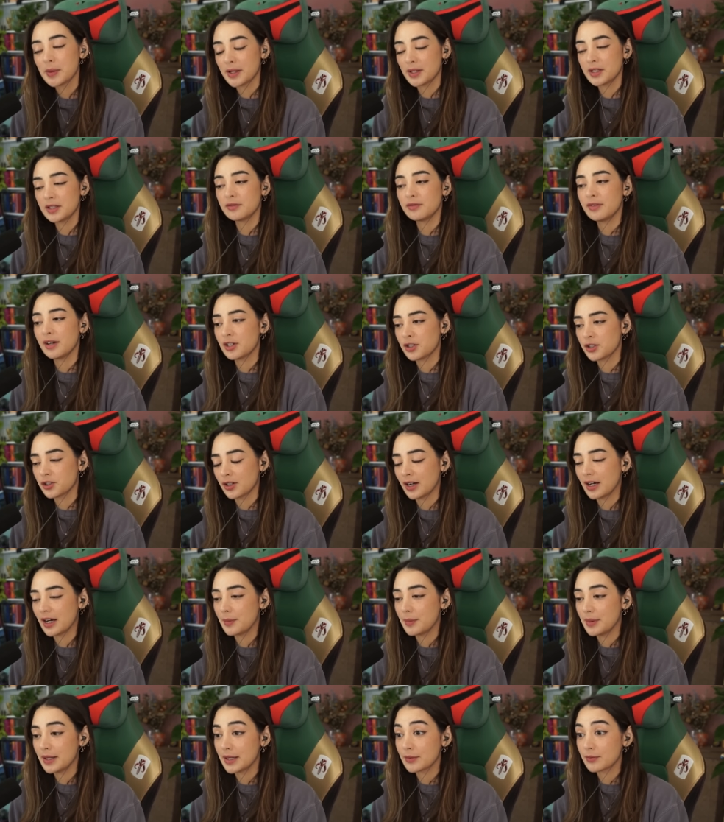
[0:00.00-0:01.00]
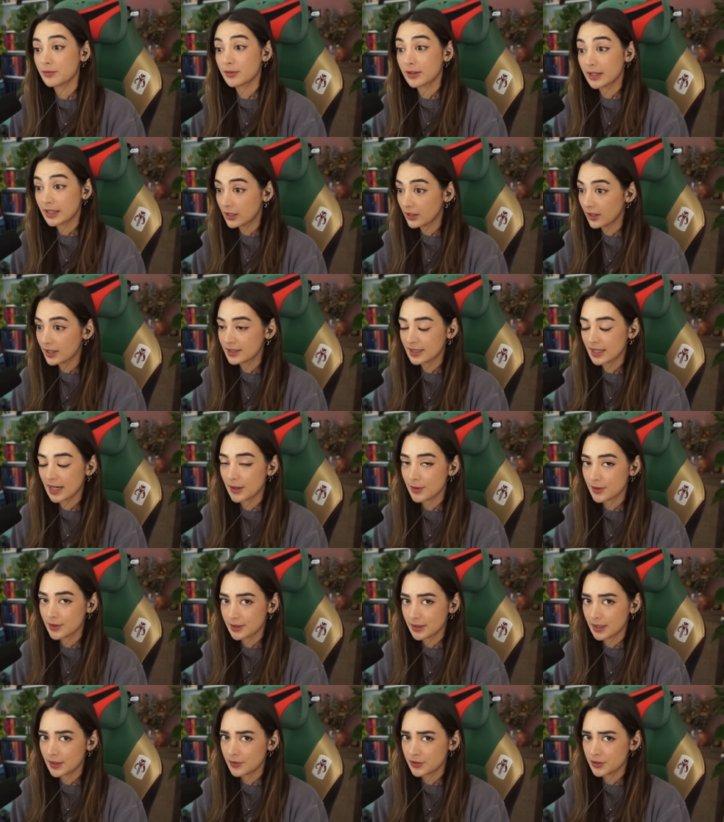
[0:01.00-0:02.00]
that these visions are helping him realize how
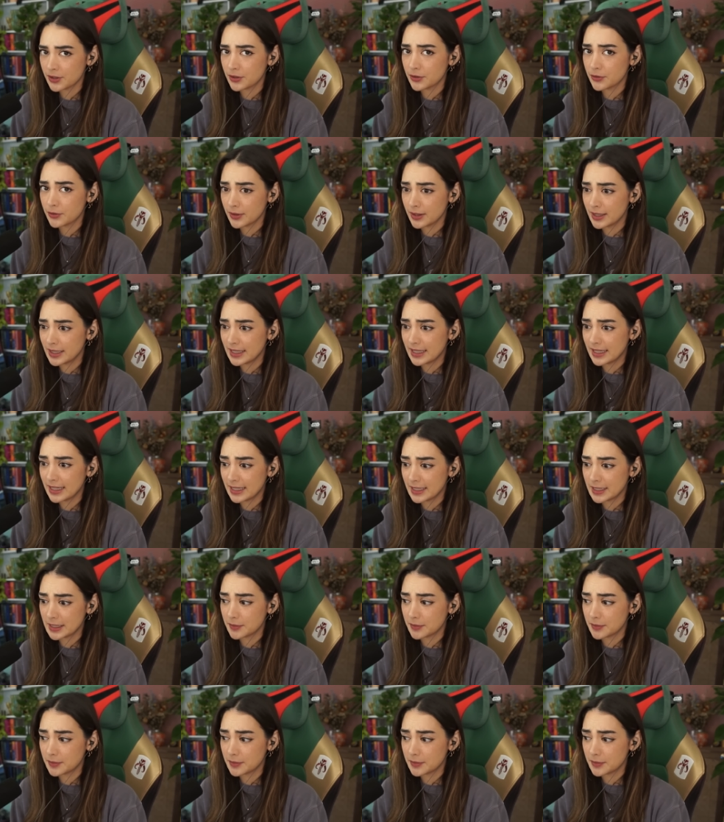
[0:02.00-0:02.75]
selfish and greedy he